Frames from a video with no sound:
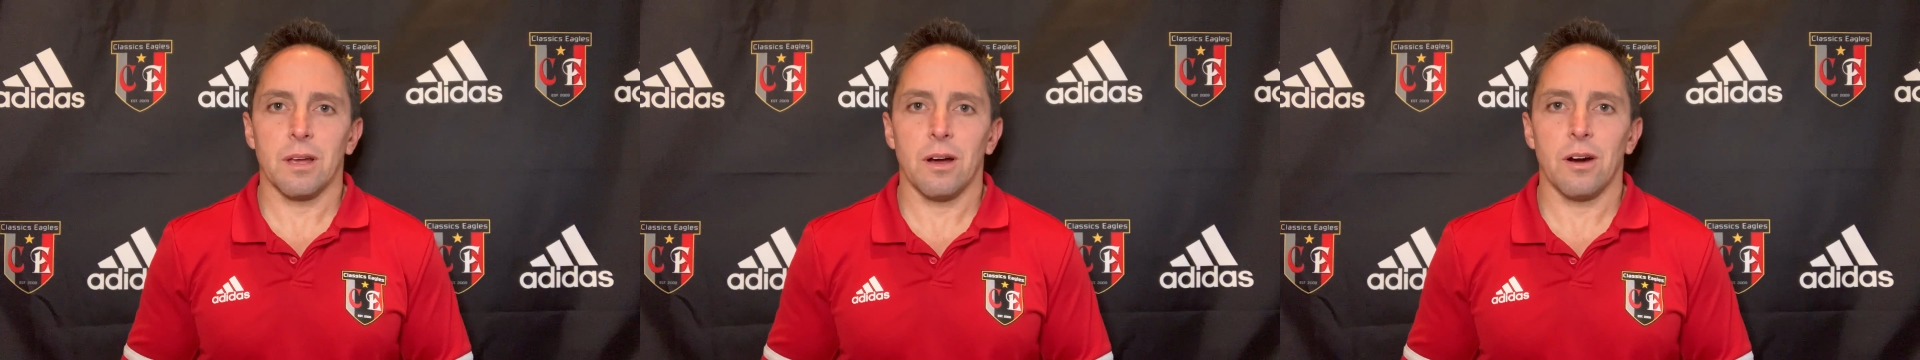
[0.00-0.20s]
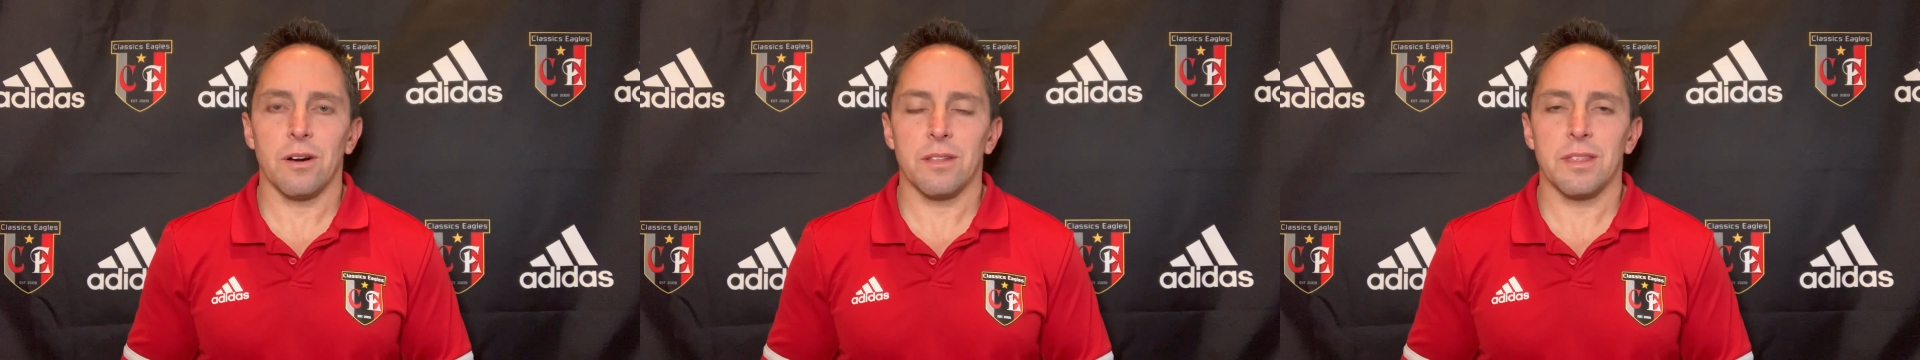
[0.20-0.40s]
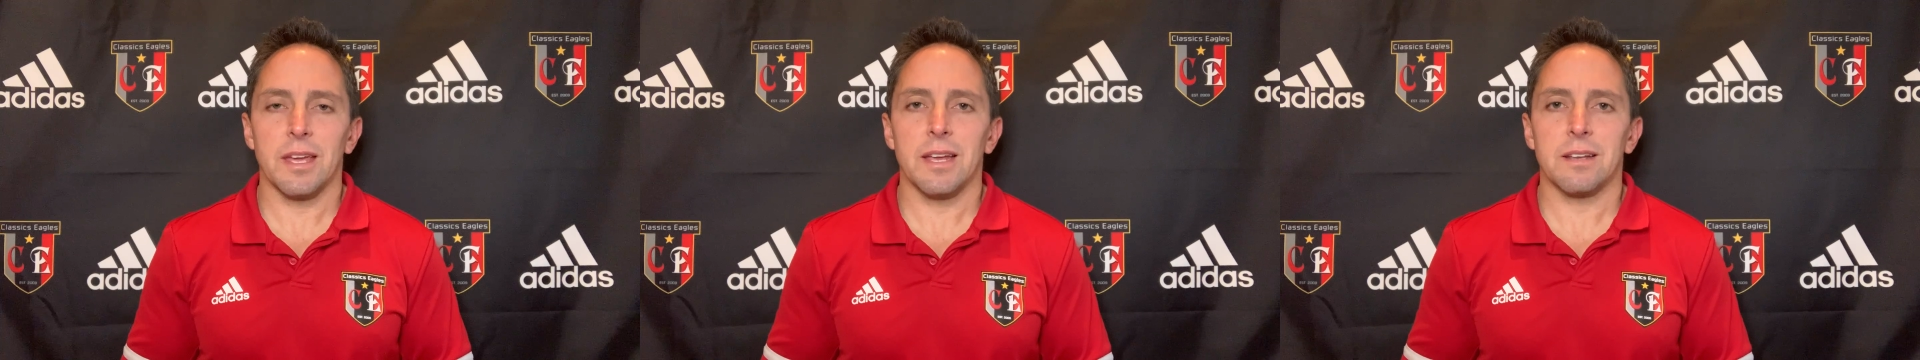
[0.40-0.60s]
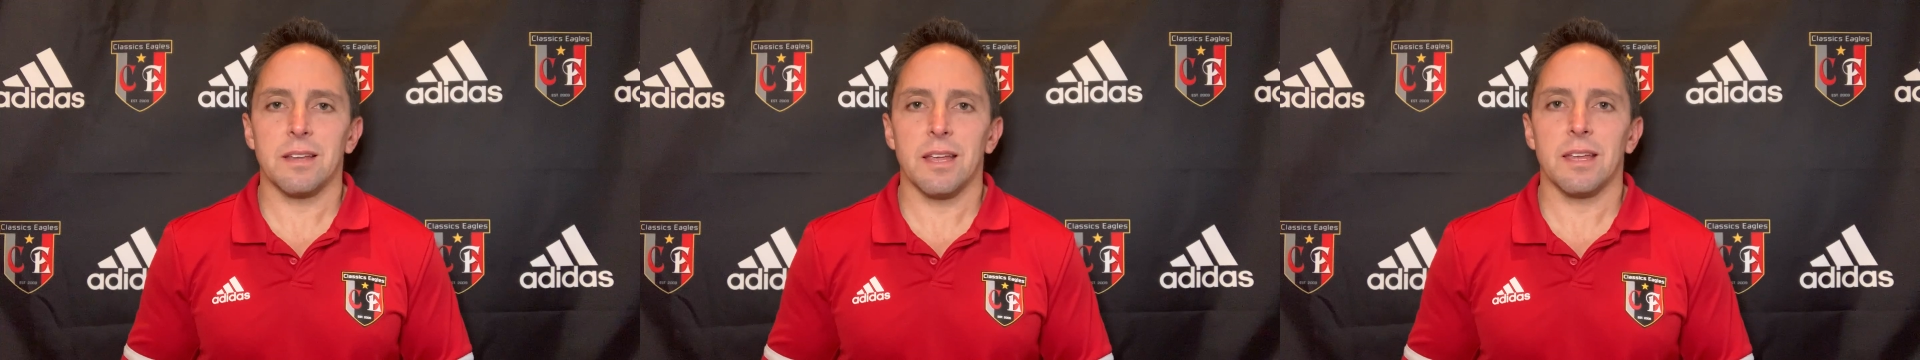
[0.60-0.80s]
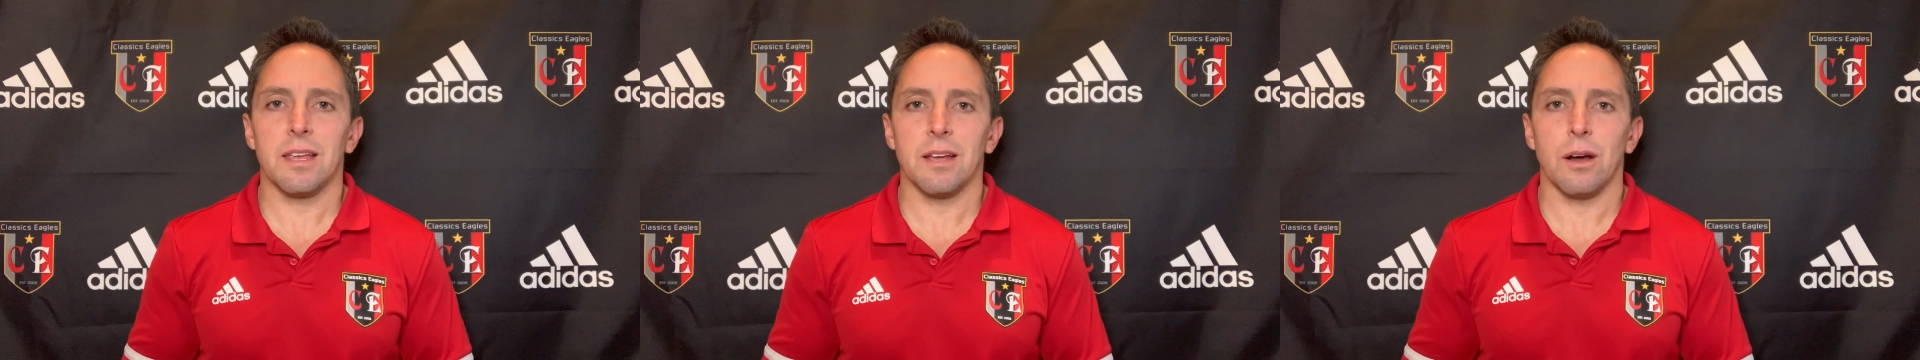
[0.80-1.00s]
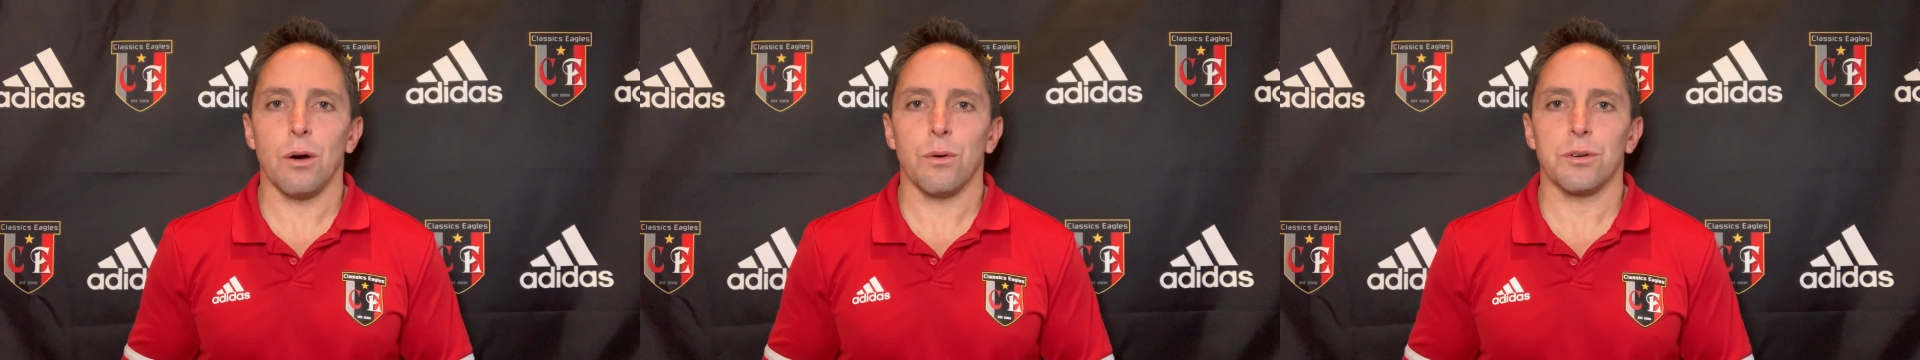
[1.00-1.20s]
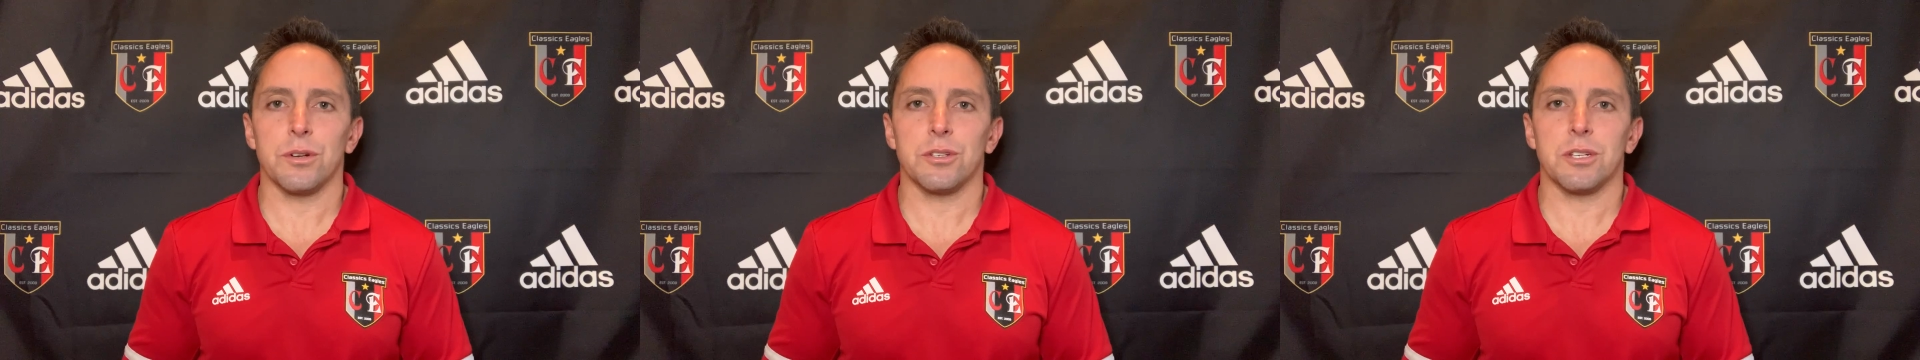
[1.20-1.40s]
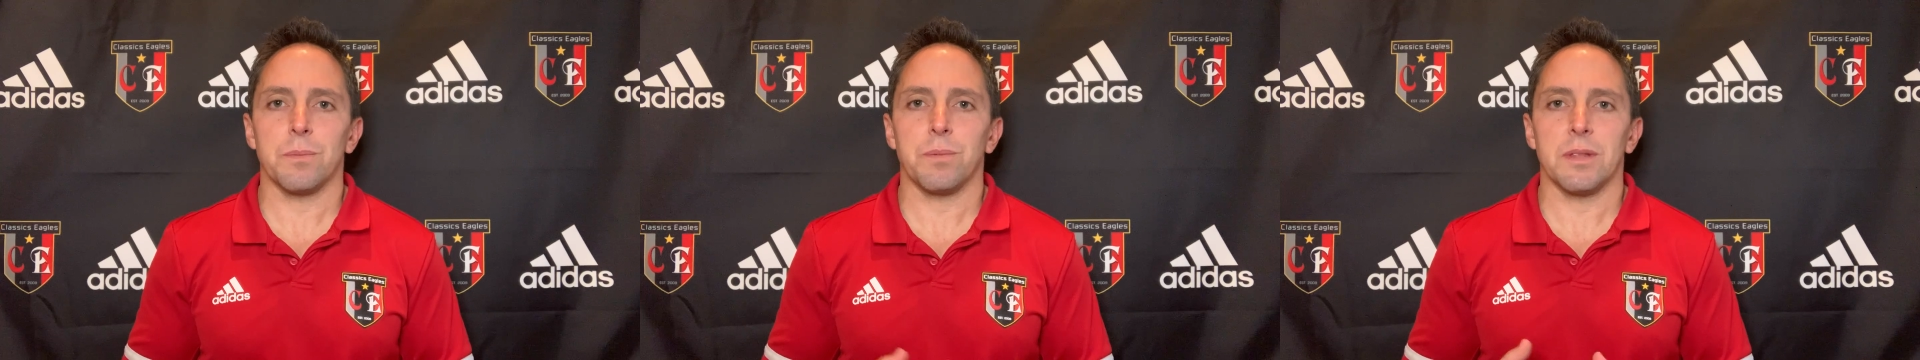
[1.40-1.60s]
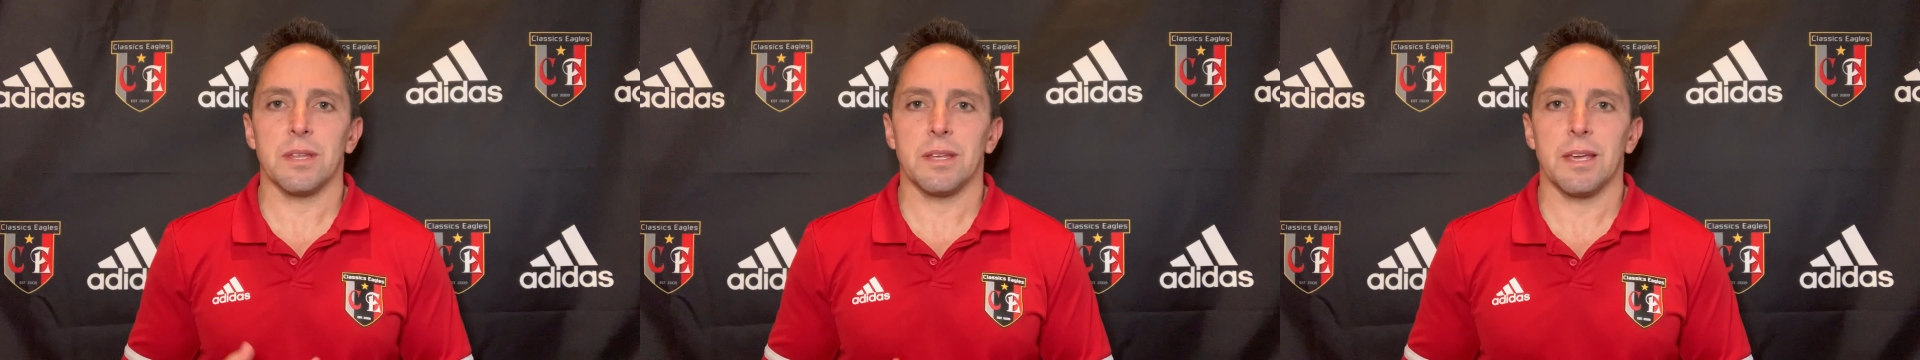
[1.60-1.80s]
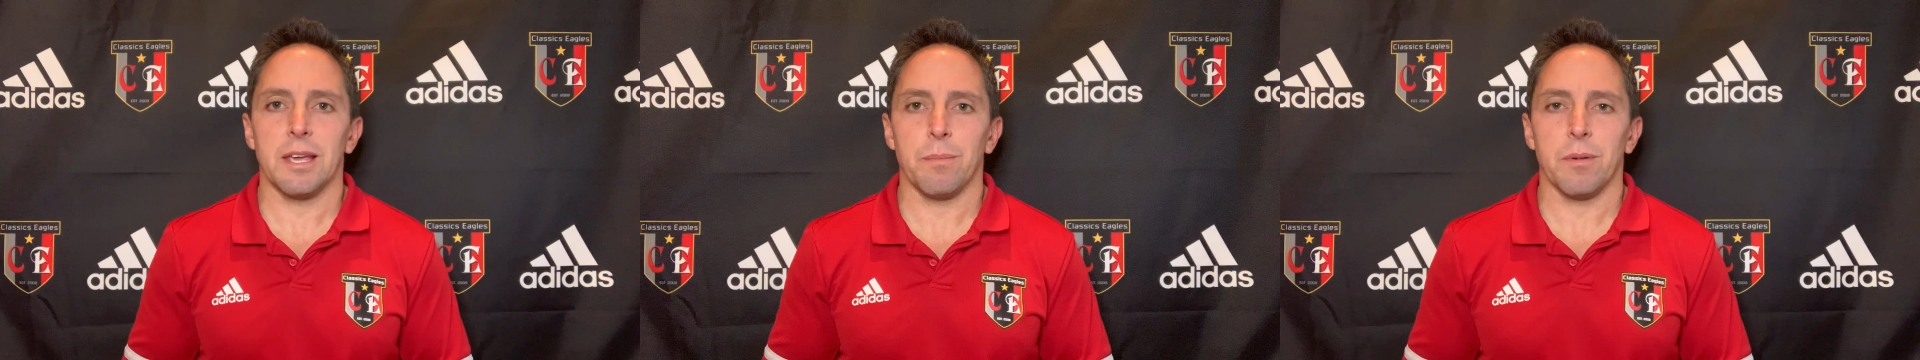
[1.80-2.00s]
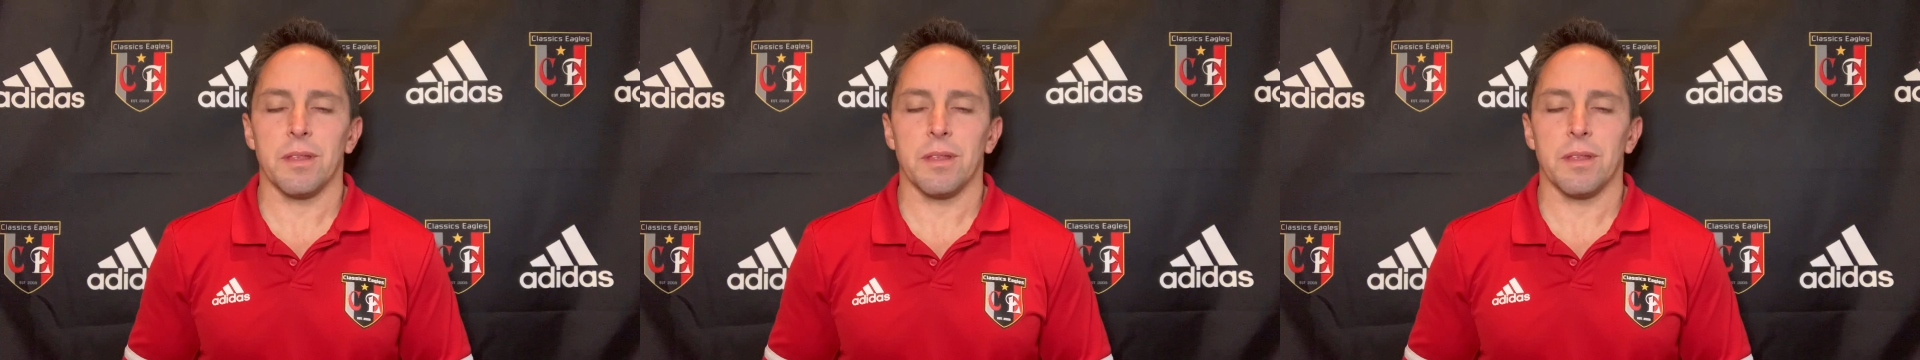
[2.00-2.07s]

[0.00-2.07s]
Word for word: Are they taking ownership of the game?